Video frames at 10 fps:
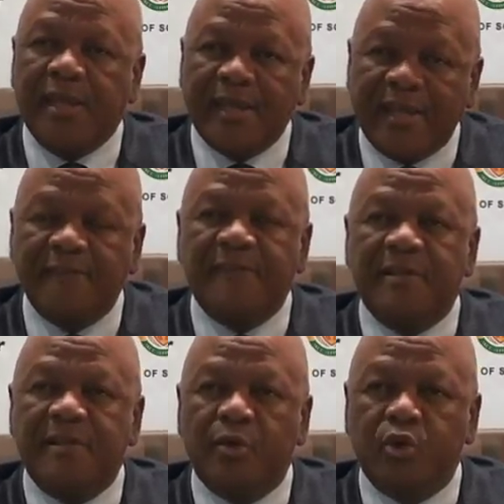
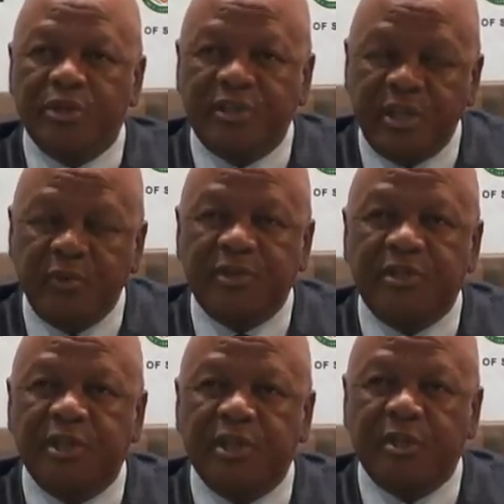Given
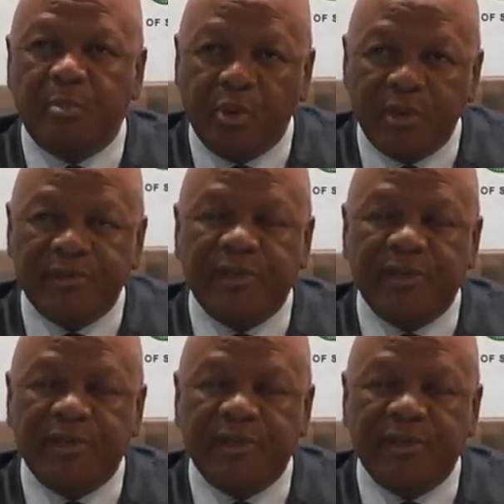continuity in the policy